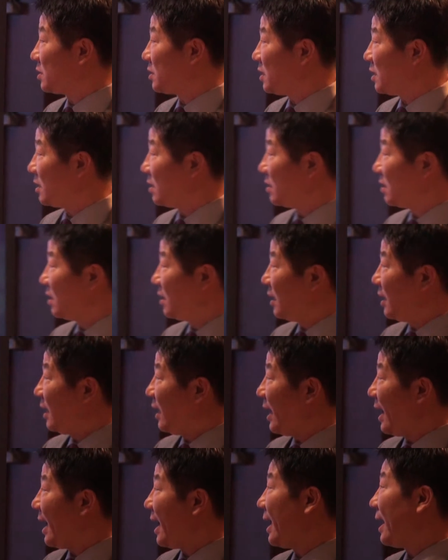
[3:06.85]
teeth,
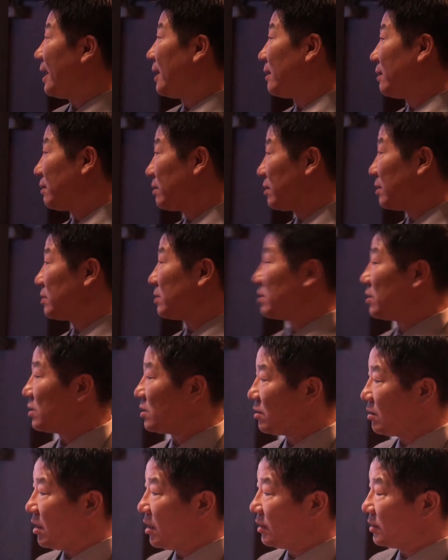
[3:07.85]
and
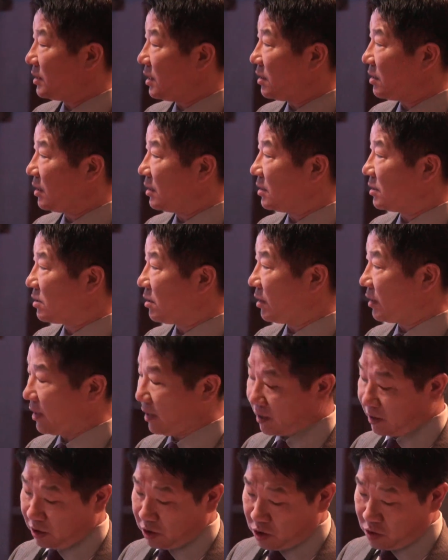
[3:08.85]
the teeth start
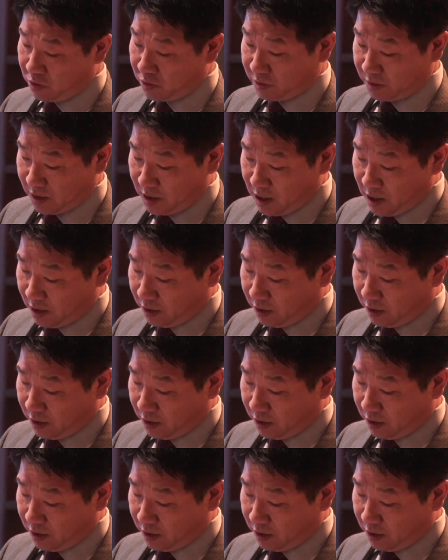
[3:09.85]
getting loose.